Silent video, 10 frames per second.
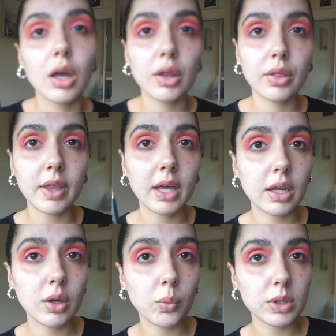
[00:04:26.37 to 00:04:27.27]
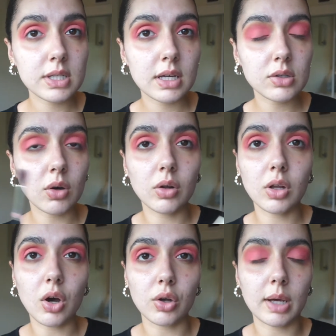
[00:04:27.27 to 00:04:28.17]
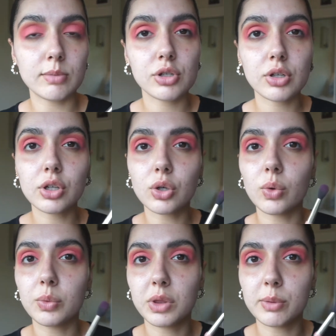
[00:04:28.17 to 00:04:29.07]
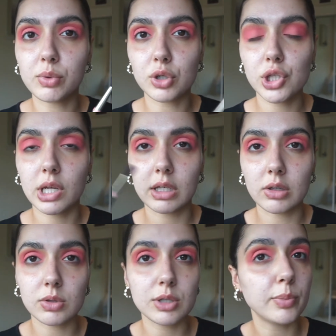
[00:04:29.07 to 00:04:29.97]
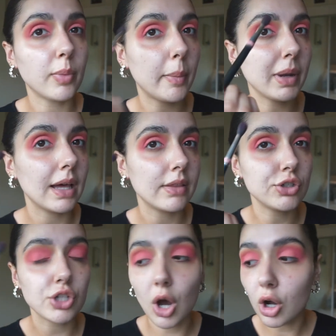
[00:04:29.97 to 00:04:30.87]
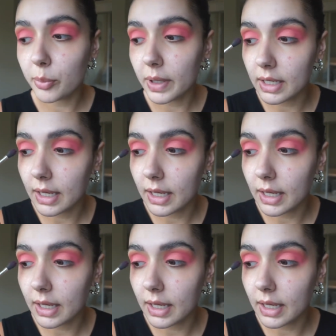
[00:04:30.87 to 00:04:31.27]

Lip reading: Then once that is all on, I'm just going to go in with the brush that I used to apply the dark pink,